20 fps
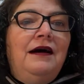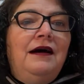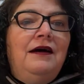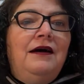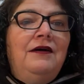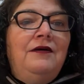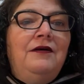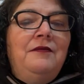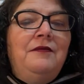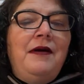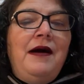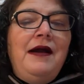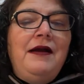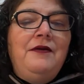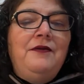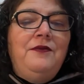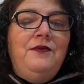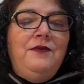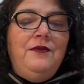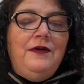Oh my
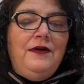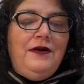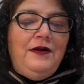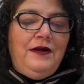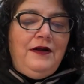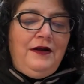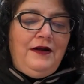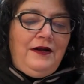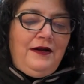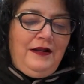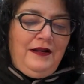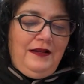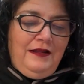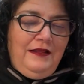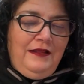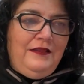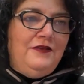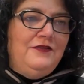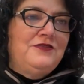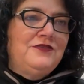word.
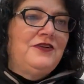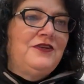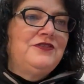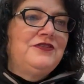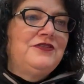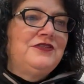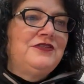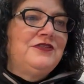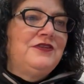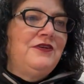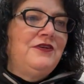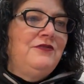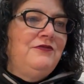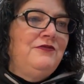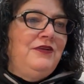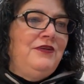Those are so